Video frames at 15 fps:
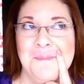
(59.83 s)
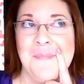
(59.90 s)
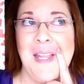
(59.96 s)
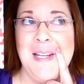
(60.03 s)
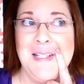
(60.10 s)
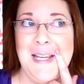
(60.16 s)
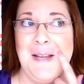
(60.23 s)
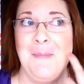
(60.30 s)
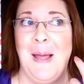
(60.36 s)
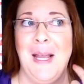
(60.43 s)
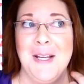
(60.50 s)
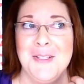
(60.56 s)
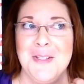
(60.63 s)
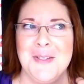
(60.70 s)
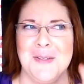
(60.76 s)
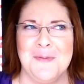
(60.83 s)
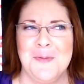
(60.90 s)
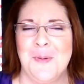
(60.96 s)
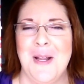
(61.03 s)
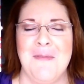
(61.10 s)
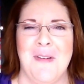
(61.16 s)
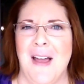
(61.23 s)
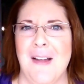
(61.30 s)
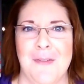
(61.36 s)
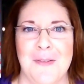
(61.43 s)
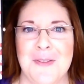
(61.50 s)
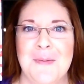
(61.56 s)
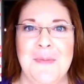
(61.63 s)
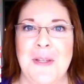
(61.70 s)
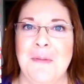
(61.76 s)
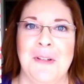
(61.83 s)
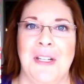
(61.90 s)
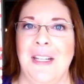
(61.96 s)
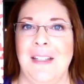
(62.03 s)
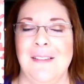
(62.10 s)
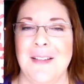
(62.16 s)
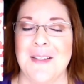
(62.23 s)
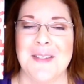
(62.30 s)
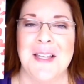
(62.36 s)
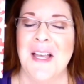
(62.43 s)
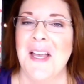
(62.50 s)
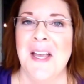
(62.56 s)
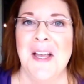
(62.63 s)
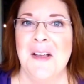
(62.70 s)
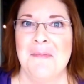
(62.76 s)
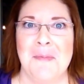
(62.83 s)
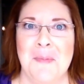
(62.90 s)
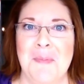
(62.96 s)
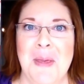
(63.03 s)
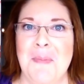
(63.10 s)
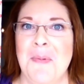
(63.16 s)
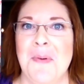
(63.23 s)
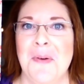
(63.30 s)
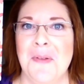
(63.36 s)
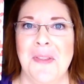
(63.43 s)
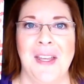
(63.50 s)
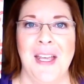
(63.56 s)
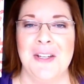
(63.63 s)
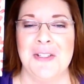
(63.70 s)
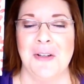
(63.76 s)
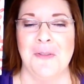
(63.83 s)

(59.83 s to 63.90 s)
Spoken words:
19 packages of 25 or something ridiculous. The cashier